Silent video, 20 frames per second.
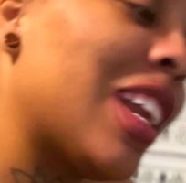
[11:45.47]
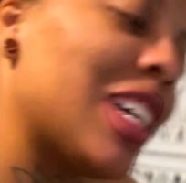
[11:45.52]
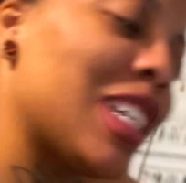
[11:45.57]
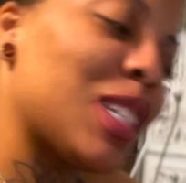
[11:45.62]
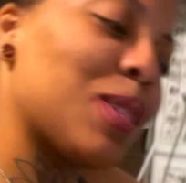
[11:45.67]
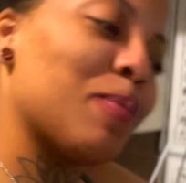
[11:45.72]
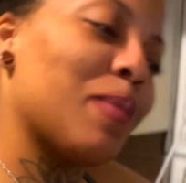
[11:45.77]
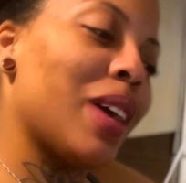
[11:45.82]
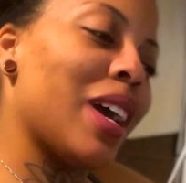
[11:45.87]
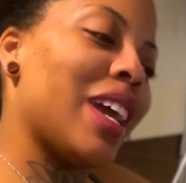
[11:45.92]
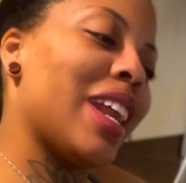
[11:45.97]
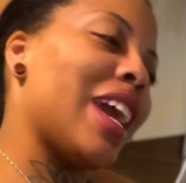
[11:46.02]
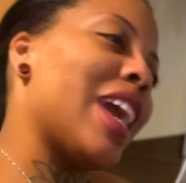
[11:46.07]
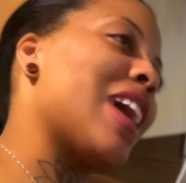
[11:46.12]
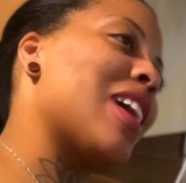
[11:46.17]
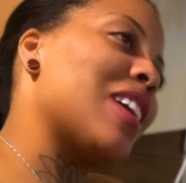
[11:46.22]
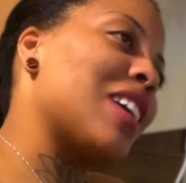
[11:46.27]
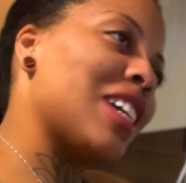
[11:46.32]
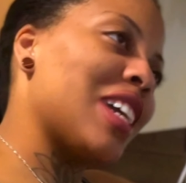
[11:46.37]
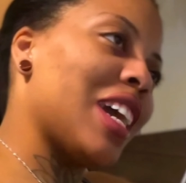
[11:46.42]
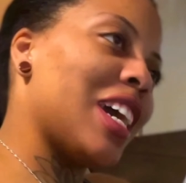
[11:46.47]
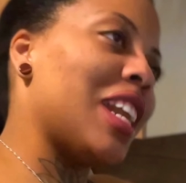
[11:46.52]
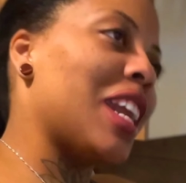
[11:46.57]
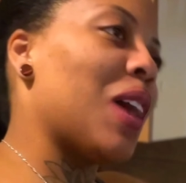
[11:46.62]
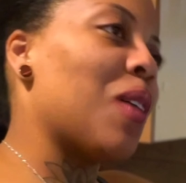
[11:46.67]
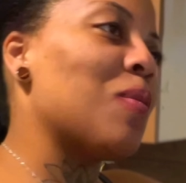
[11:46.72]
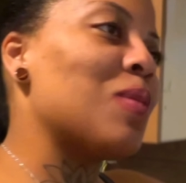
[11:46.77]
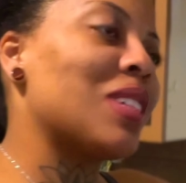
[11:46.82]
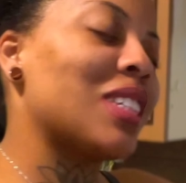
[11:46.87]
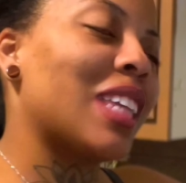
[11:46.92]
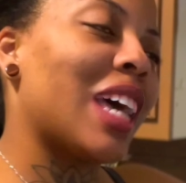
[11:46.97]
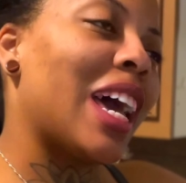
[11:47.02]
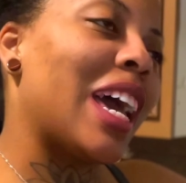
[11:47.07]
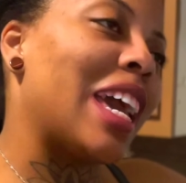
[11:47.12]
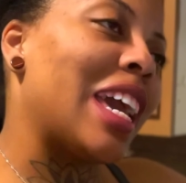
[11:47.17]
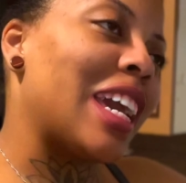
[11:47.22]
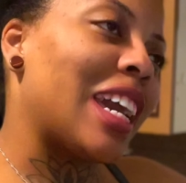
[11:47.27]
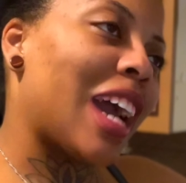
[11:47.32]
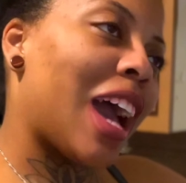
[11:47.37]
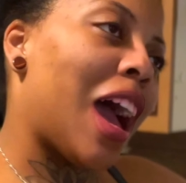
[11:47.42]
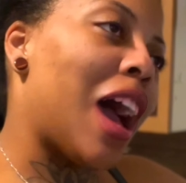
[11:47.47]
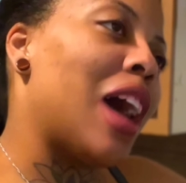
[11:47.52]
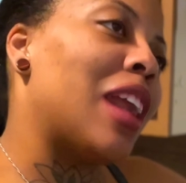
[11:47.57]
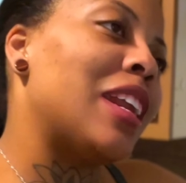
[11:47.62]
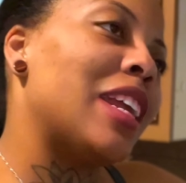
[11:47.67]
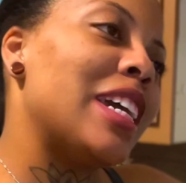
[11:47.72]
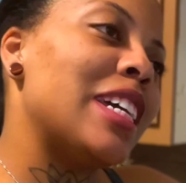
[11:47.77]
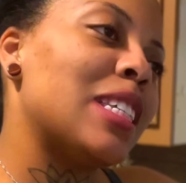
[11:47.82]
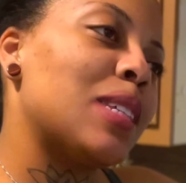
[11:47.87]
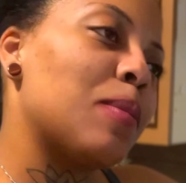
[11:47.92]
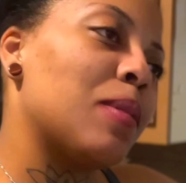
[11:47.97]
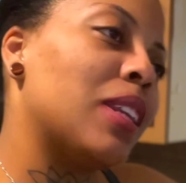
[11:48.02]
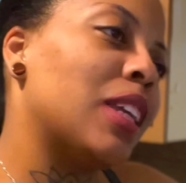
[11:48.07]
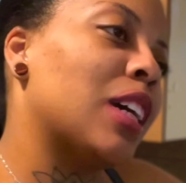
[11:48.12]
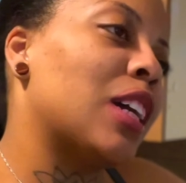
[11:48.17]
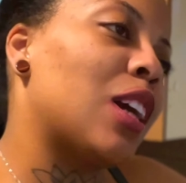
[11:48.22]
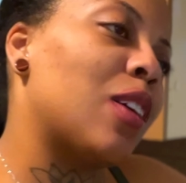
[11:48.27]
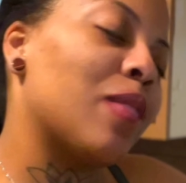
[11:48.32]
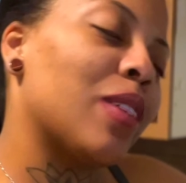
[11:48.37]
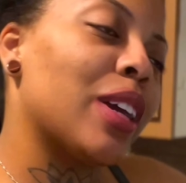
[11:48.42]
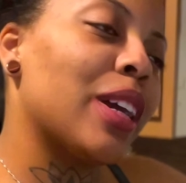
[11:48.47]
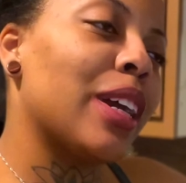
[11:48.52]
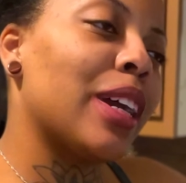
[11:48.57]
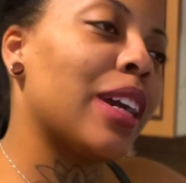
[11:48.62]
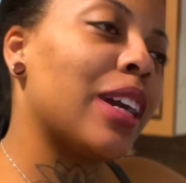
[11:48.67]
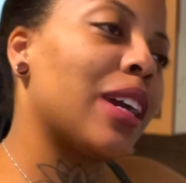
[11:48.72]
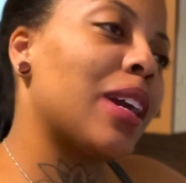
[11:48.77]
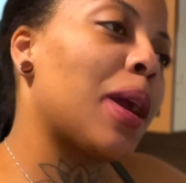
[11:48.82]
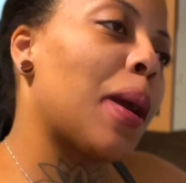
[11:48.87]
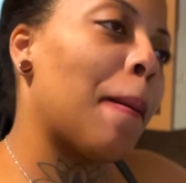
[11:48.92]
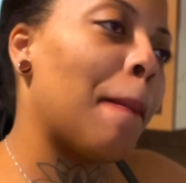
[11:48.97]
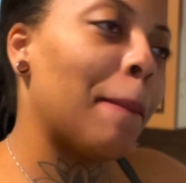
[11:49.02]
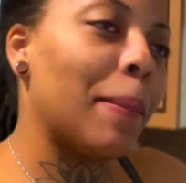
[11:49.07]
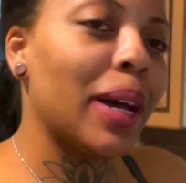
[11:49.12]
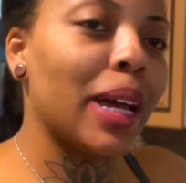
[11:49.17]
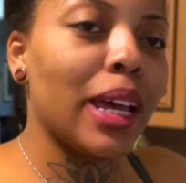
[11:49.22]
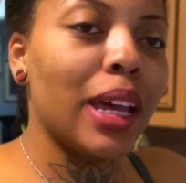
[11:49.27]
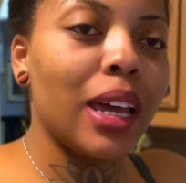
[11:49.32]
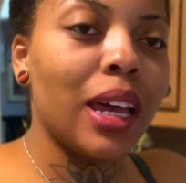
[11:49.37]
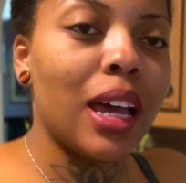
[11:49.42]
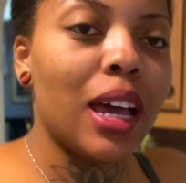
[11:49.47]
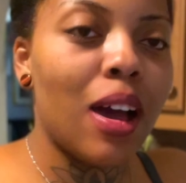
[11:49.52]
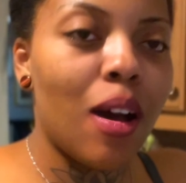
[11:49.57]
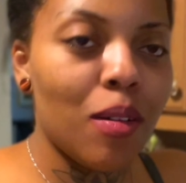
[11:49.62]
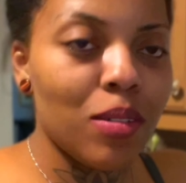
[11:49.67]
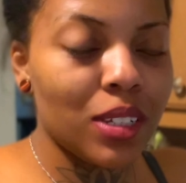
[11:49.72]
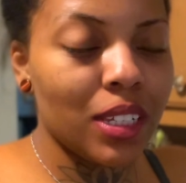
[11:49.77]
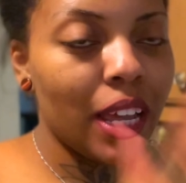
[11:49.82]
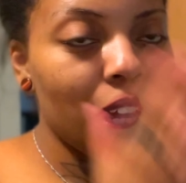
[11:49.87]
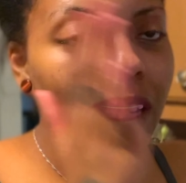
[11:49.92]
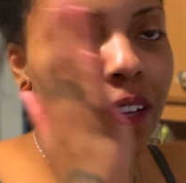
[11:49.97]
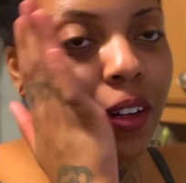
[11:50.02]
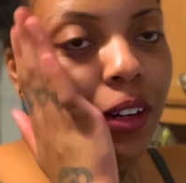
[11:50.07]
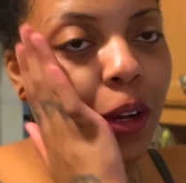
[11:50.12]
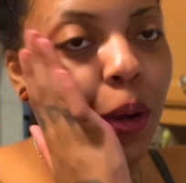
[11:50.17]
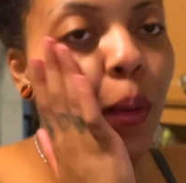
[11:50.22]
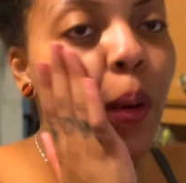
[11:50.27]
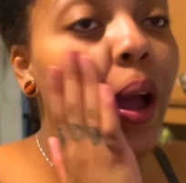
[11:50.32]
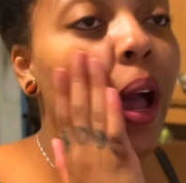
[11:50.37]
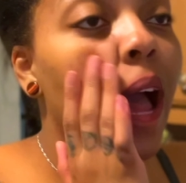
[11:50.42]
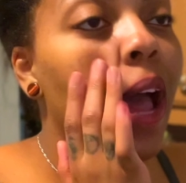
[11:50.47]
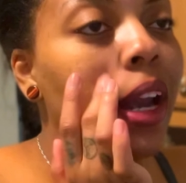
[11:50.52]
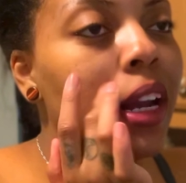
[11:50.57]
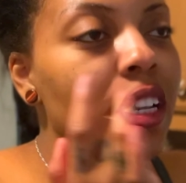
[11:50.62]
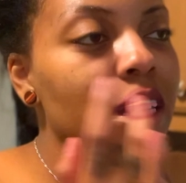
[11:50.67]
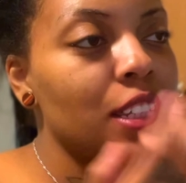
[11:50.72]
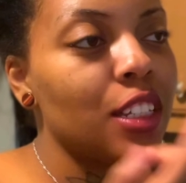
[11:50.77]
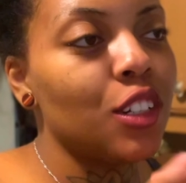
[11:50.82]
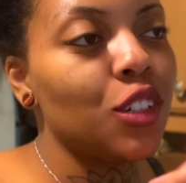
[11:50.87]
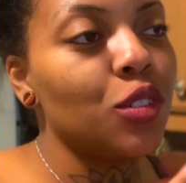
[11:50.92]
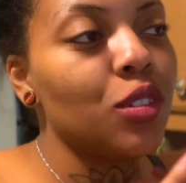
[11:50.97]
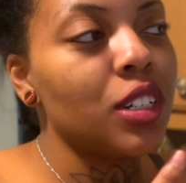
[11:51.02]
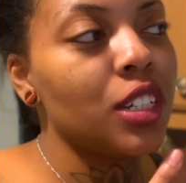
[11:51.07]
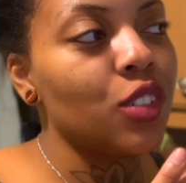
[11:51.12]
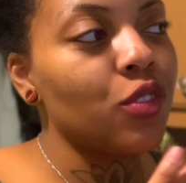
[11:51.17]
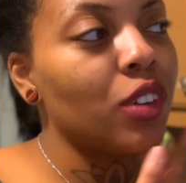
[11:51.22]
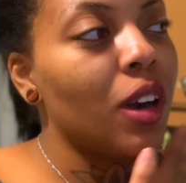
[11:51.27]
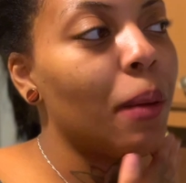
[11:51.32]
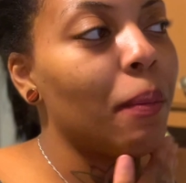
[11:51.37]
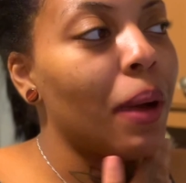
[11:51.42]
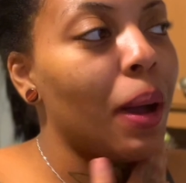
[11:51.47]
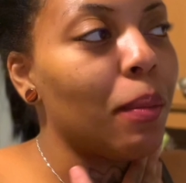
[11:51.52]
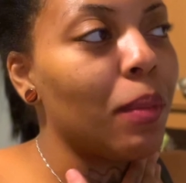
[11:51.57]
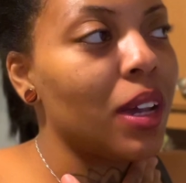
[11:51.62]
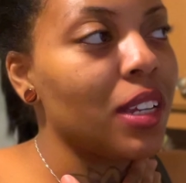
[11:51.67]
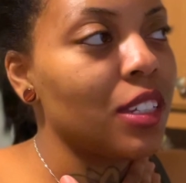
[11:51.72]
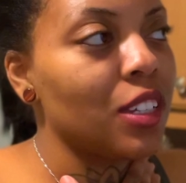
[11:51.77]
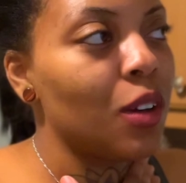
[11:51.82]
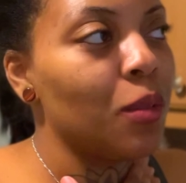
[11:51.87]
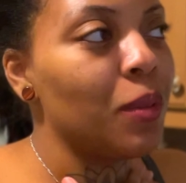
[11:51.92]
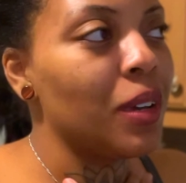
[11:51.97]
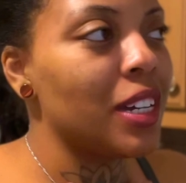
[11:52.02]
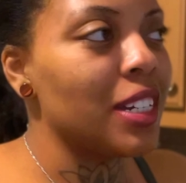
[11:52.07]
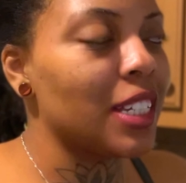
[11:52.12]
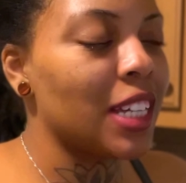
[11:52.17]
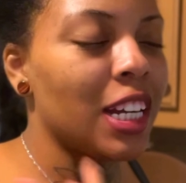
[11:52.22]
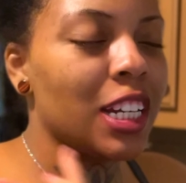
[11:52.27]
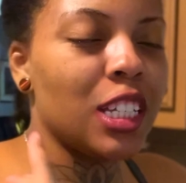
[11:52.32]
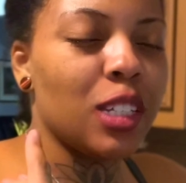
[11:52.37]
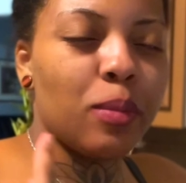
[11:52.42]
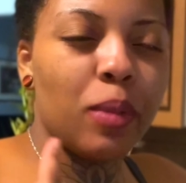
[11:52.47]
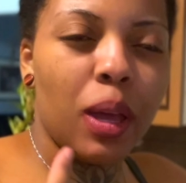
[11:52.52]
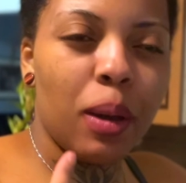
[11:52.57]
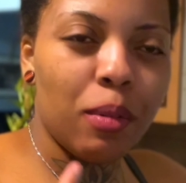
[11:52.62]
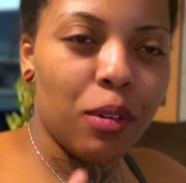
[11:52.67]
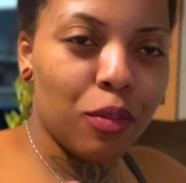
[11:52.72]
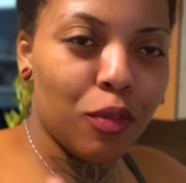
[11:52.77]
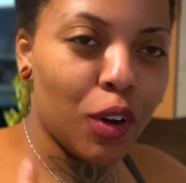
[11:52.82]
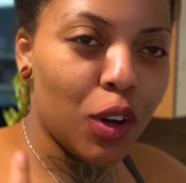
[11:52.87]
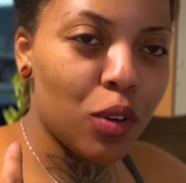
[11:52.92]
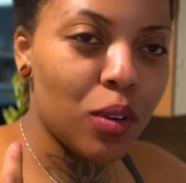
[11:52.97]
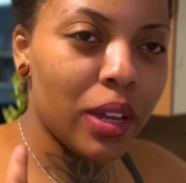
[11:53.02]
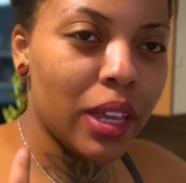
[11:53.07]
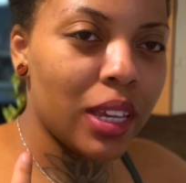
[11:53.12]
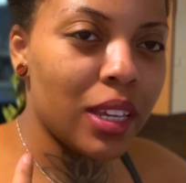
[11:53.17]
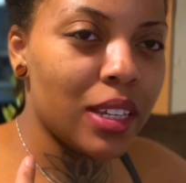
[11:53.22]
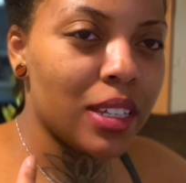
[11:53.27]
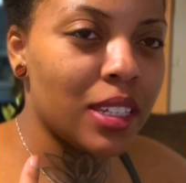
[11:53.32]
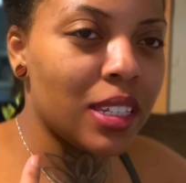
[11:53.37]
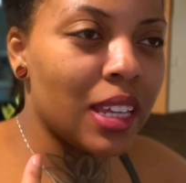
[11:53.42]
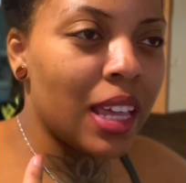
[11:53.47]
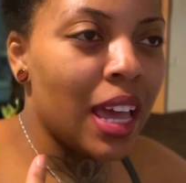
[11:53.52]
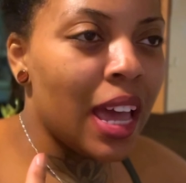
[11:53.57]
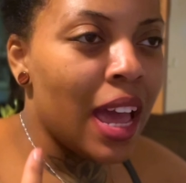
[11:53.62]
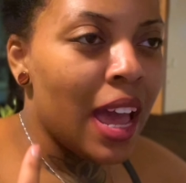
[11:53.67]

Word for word: the smut area and I was like, I need to be looking over here. But I was like, you know what? I need to do this when I'm by myself because I need to be able to focus.